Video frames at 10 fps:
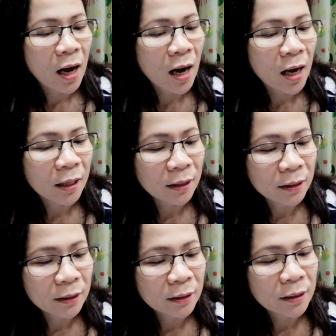
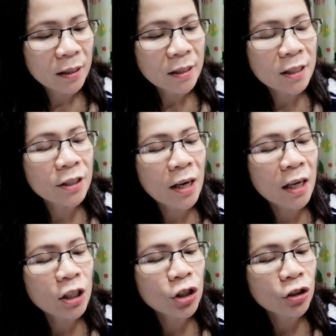Ang
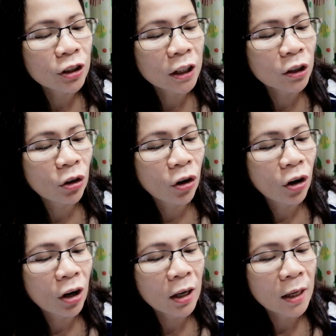instruction nito,
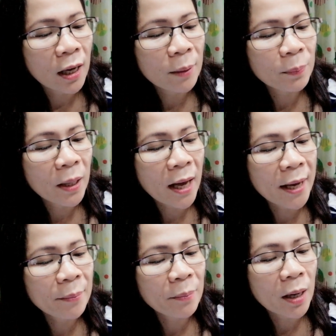
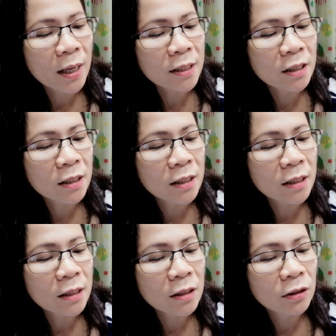apply
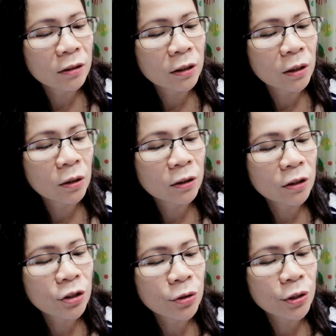mask
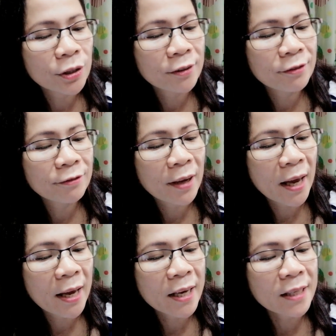onto your
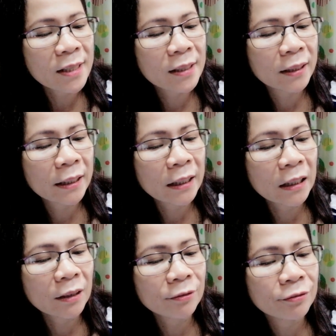face,
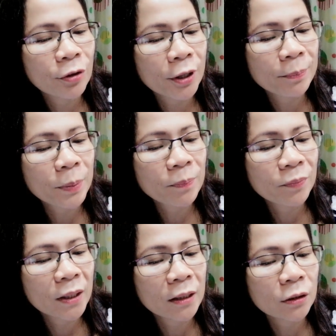leave for
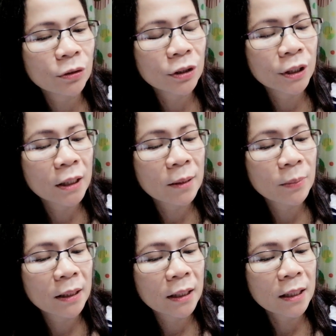15 to 30
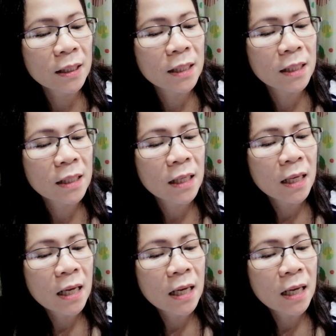minutes.